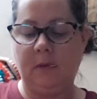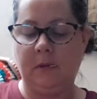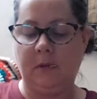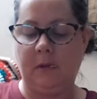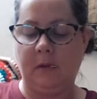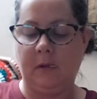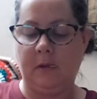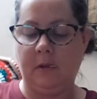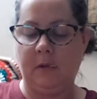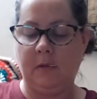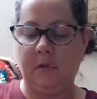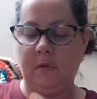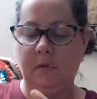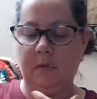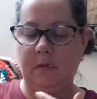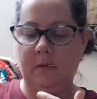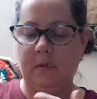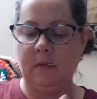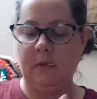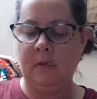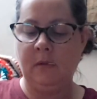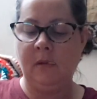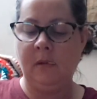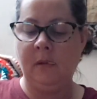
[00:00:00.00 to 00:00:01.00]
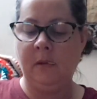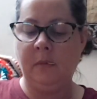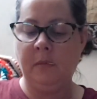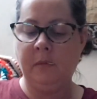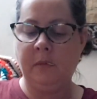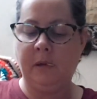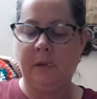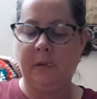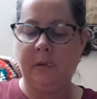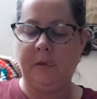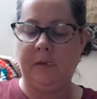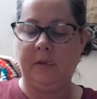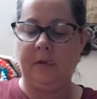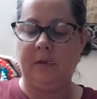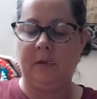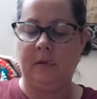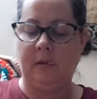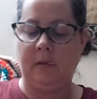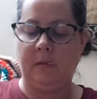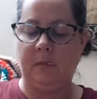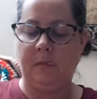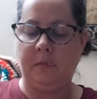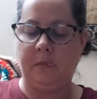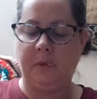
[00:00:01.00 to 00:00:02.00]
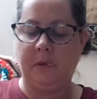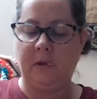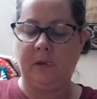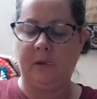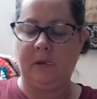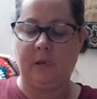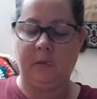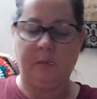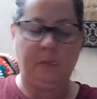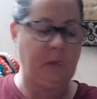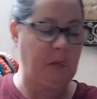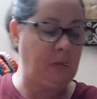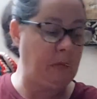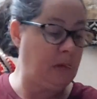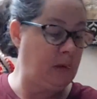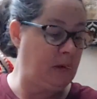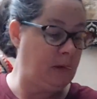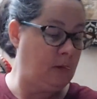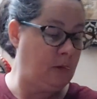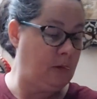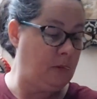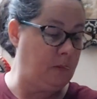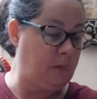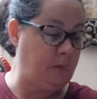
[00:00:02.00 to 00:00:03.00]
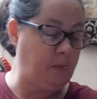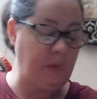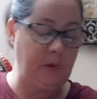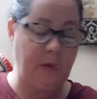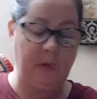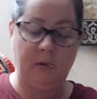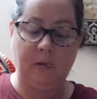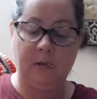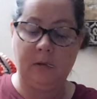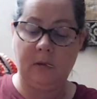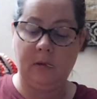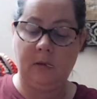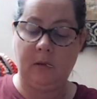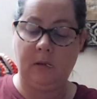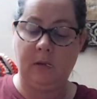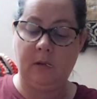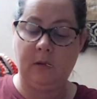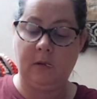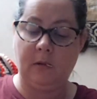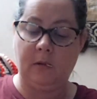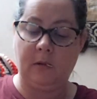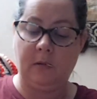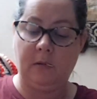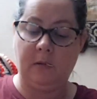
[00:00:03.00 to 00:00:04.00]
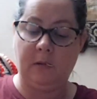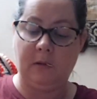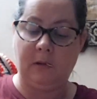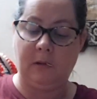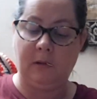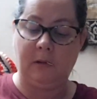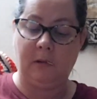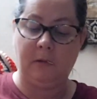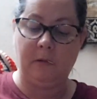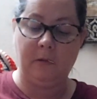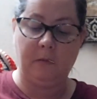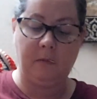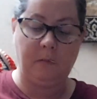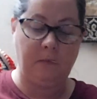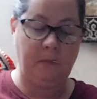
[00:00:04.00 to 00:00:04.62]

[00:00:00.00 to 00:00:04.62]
Sorry. Probably shouldn't put that in my mouth, but hey.